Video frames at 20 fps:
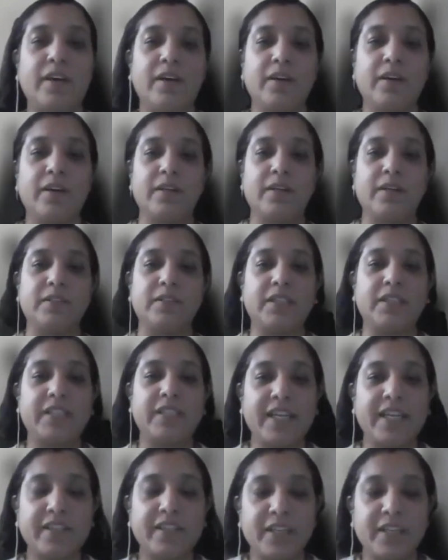
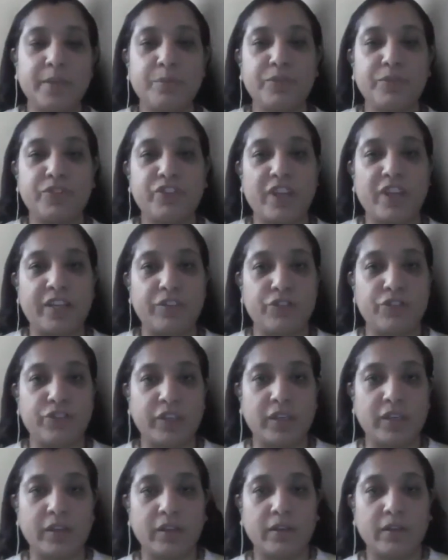The date keeps
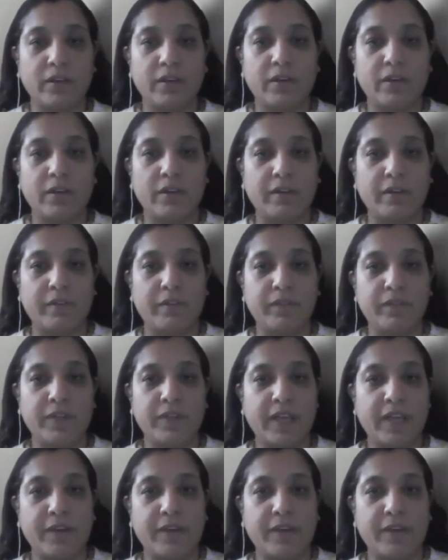changing with